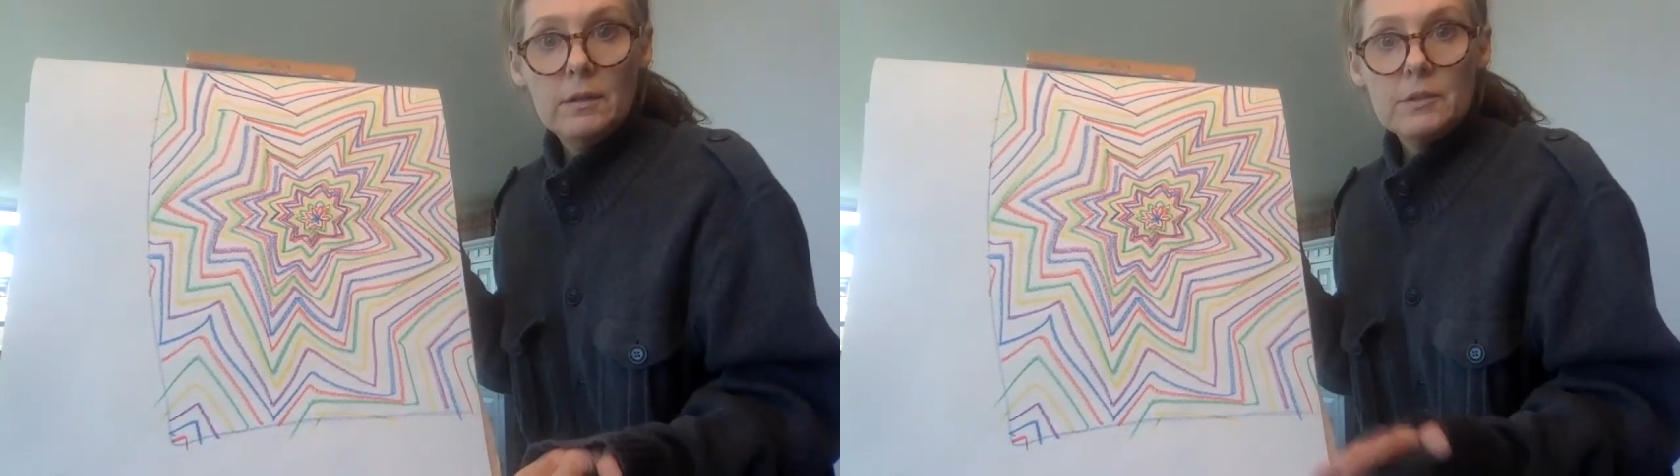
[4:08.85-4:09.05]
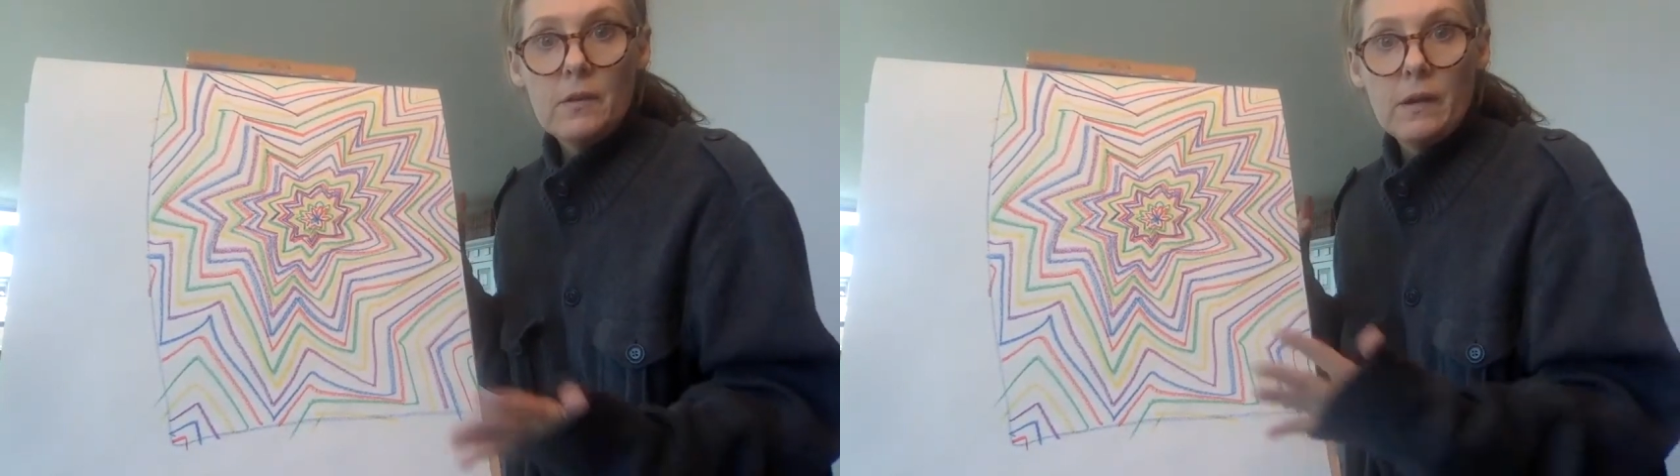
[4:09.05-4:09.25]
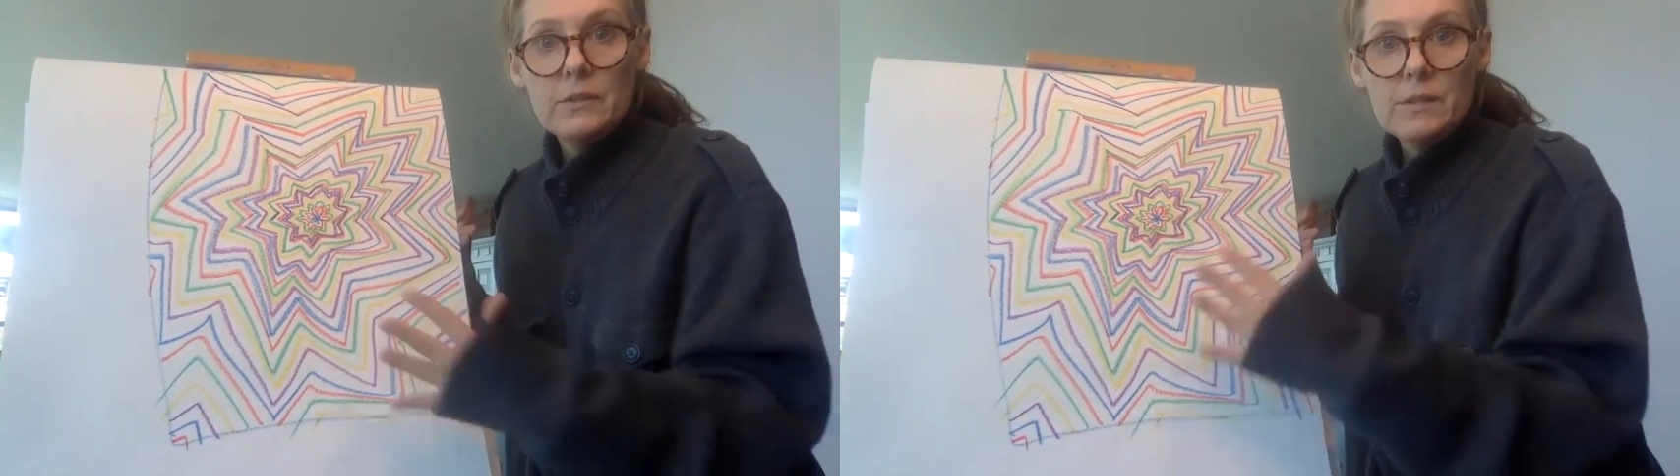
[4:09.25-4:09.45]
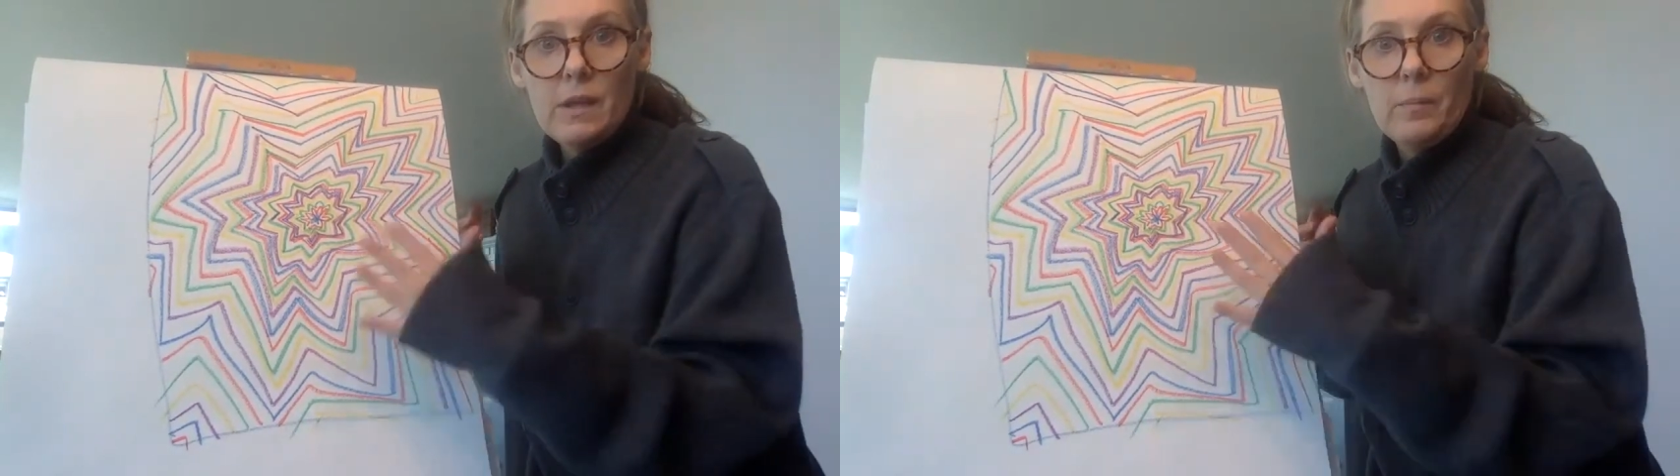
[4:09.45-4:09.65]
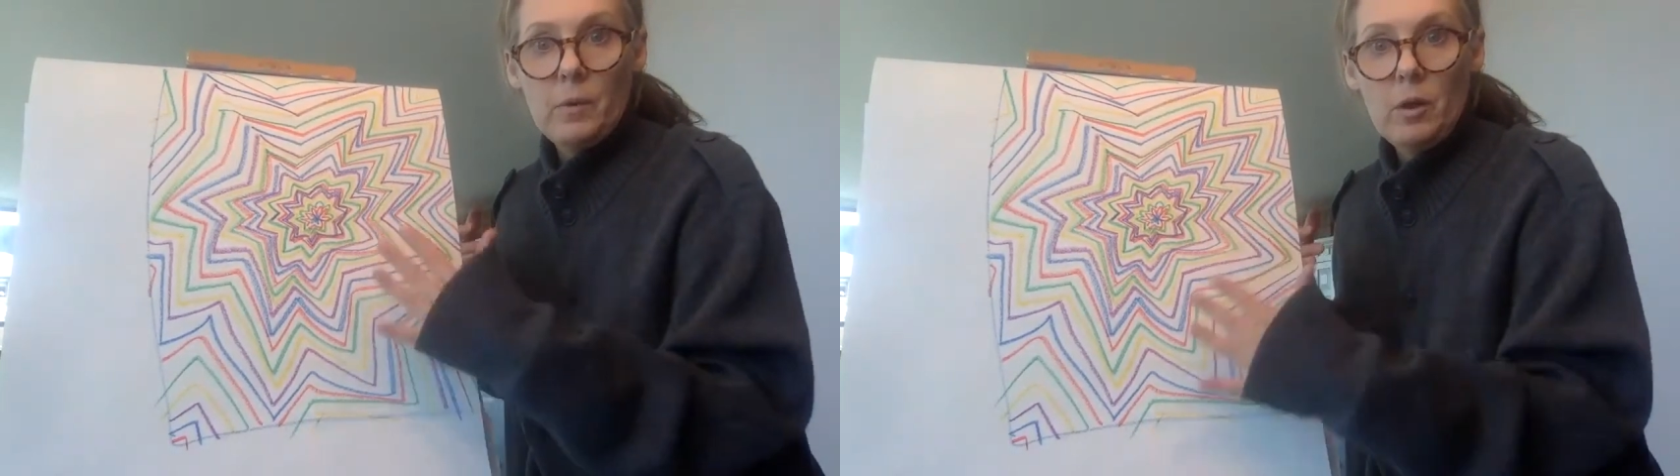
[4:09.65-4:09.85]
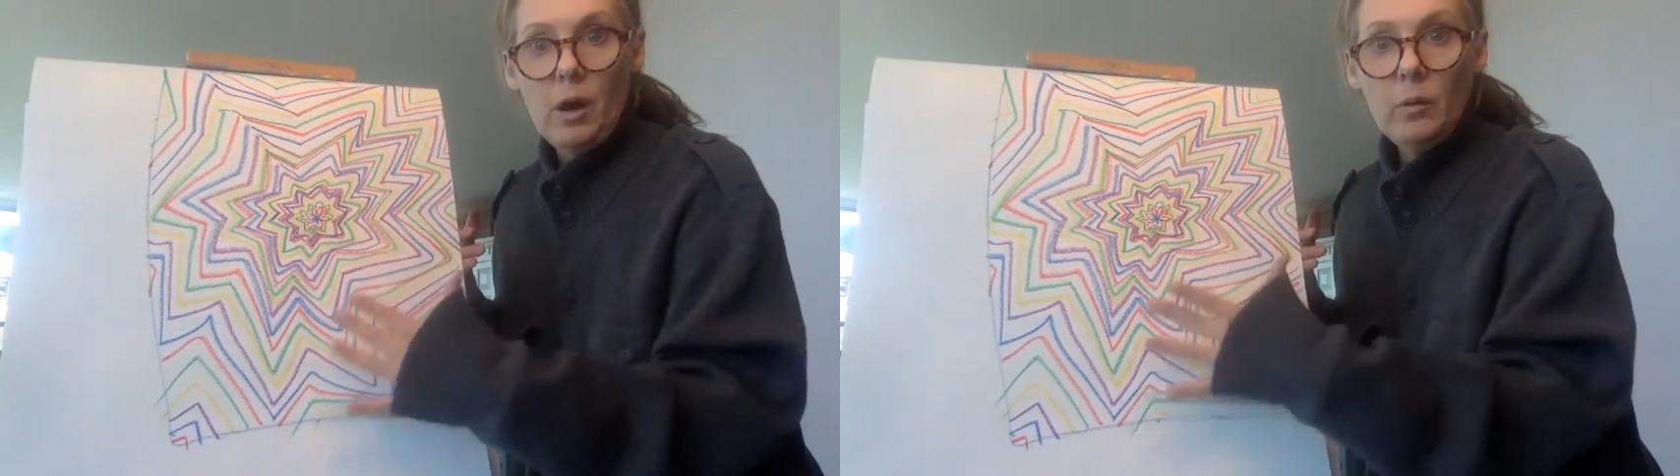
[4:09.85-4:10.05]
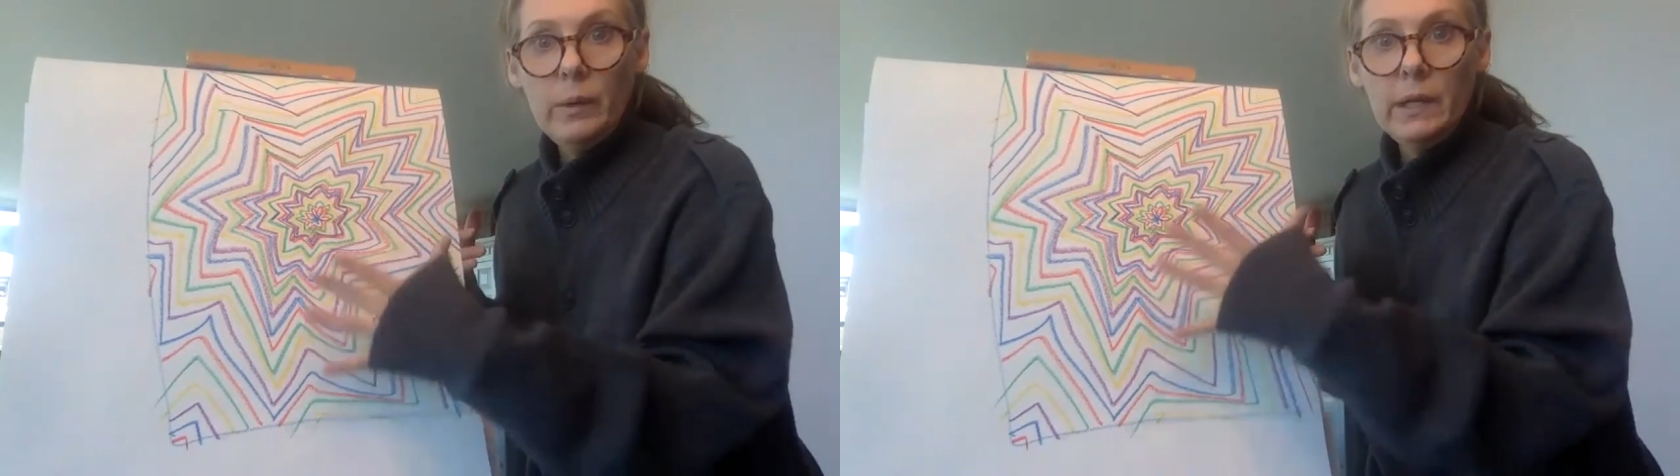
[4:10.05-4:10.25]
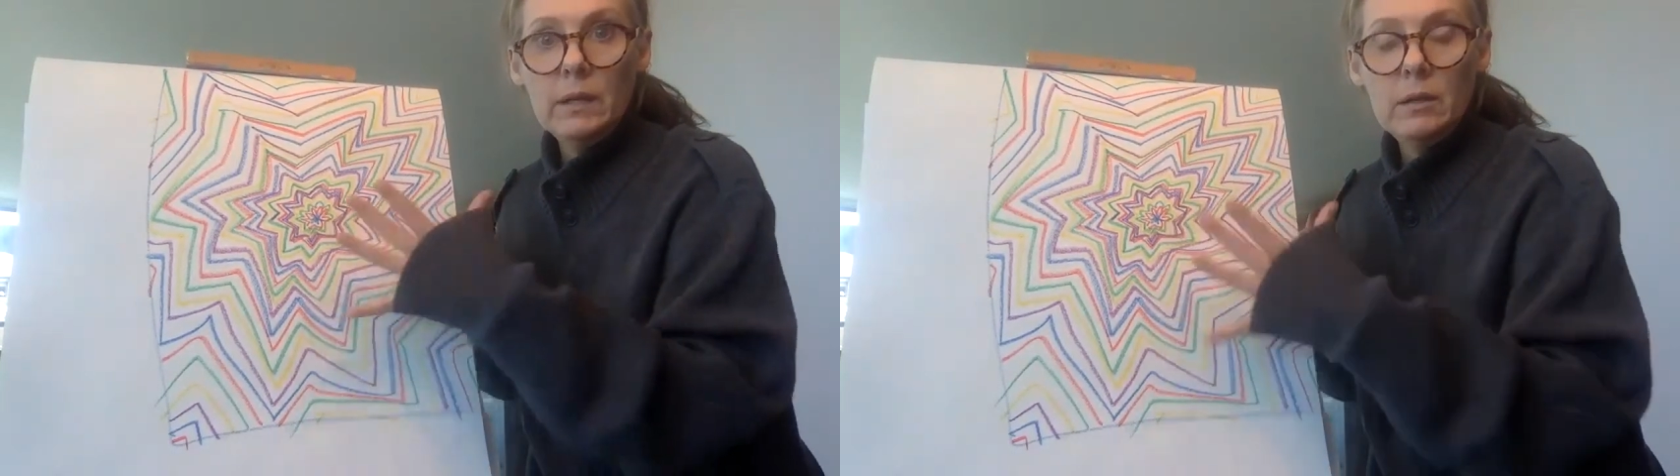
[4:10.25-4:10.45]
So I just kept
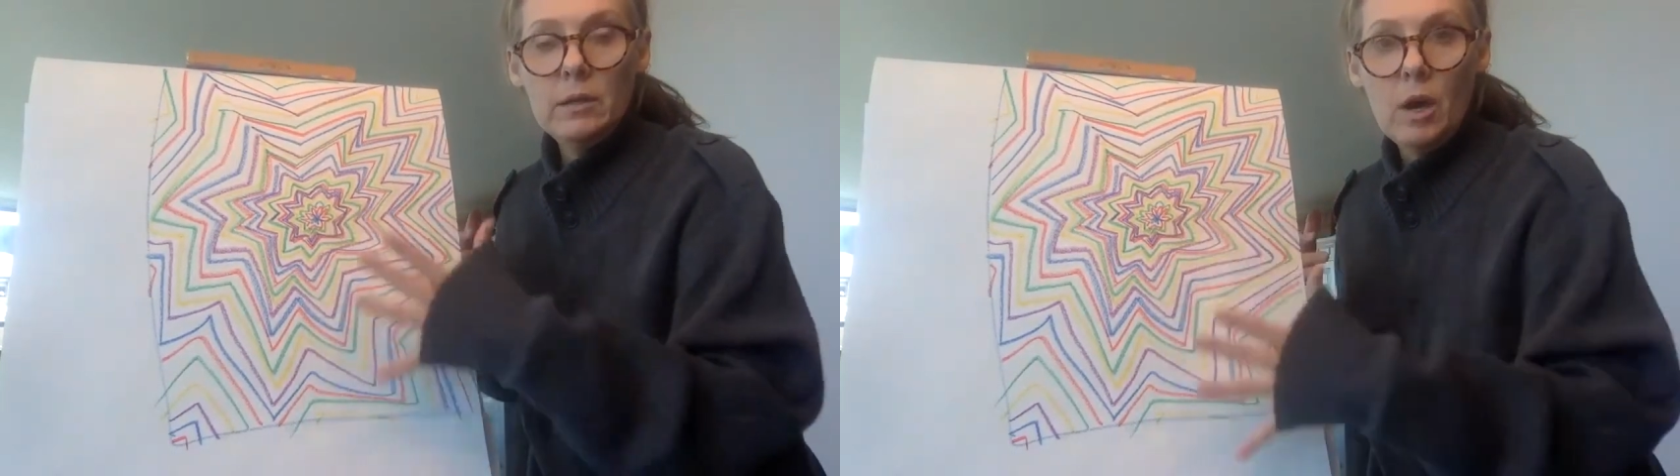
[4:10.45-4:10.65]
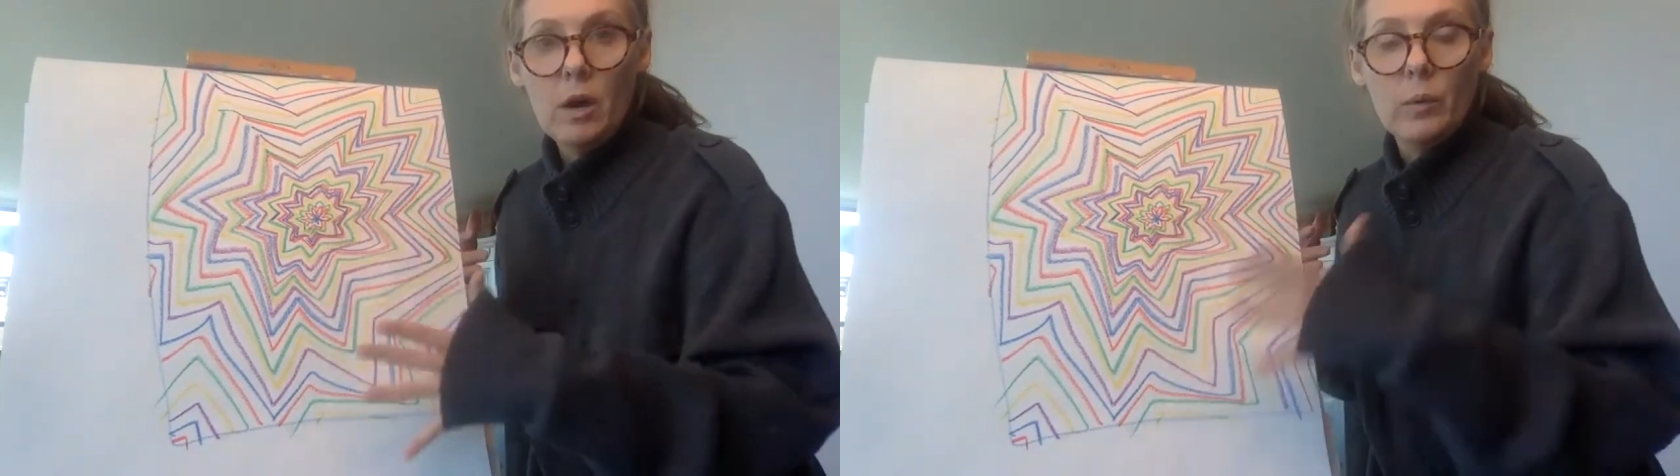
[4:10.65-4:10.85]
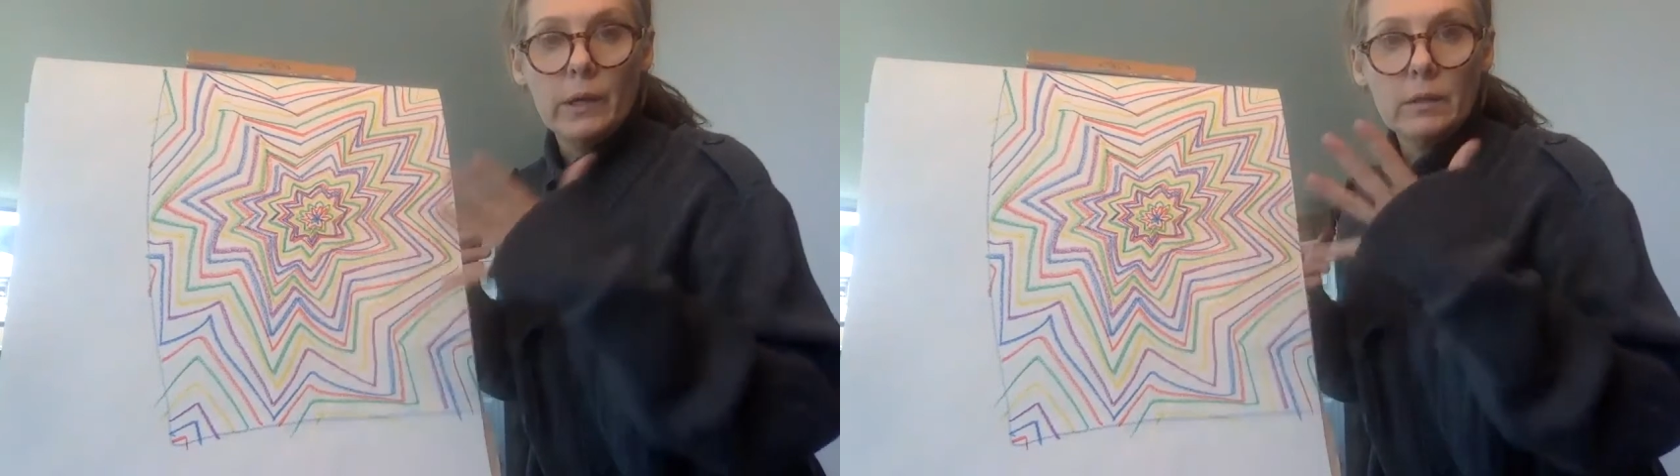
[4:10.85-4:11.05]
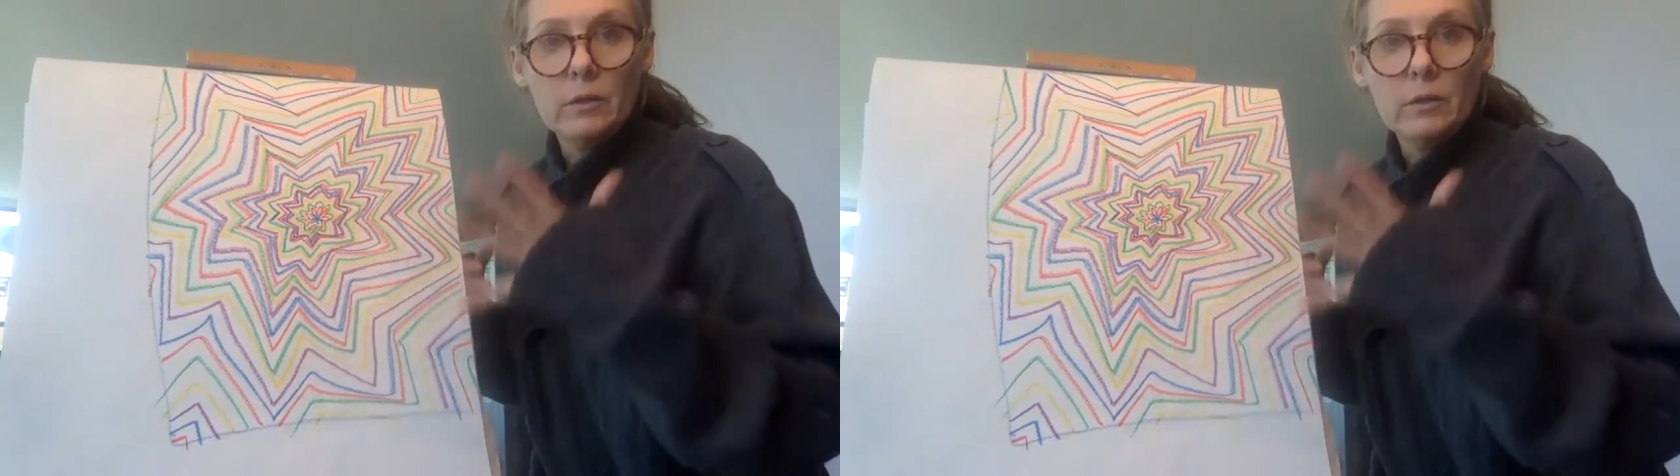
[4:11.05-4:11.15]
going and going